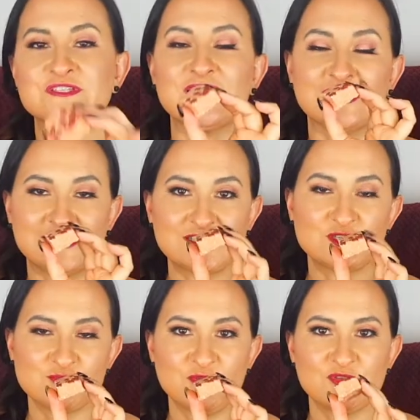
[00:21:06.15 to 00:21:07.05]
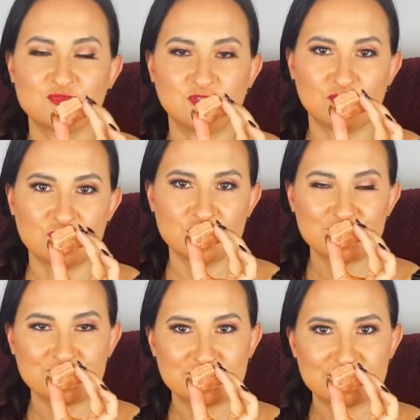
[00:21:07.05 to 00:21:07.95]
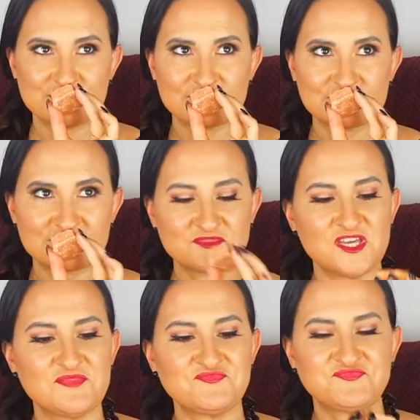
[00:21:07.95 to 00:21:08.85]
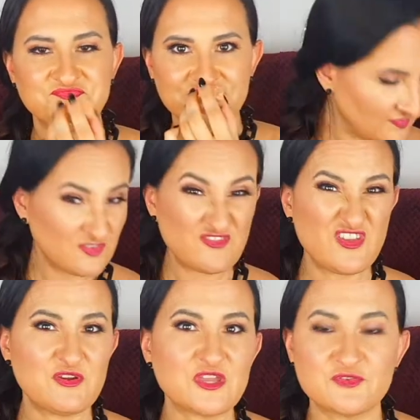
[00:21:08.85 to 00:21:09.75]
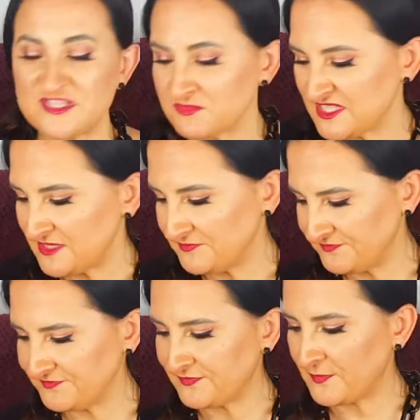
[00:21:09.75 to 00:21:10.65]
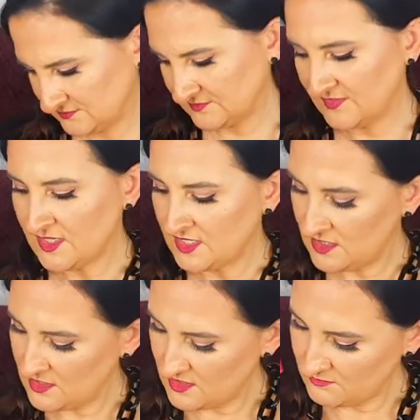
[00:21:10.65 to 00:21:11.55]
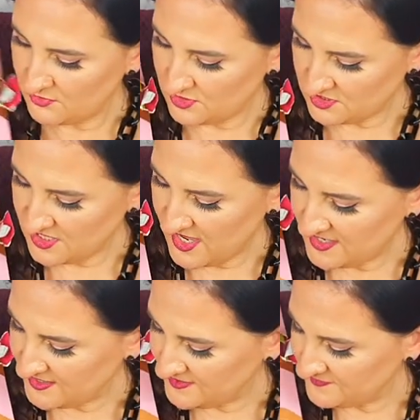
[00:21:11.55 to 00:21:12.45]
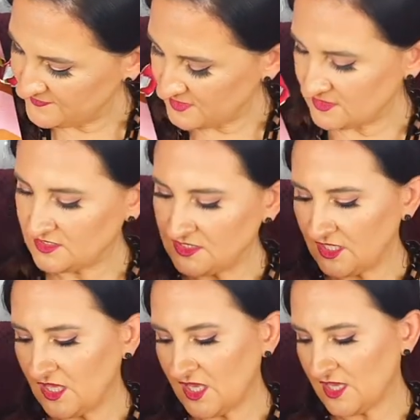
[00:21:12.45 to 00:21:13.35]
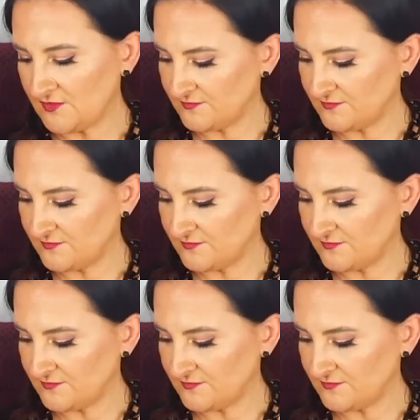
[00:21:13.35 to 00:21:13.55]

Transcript: I can actually smell sweet orange. Yeah, very Christmassy. Number 10 in here.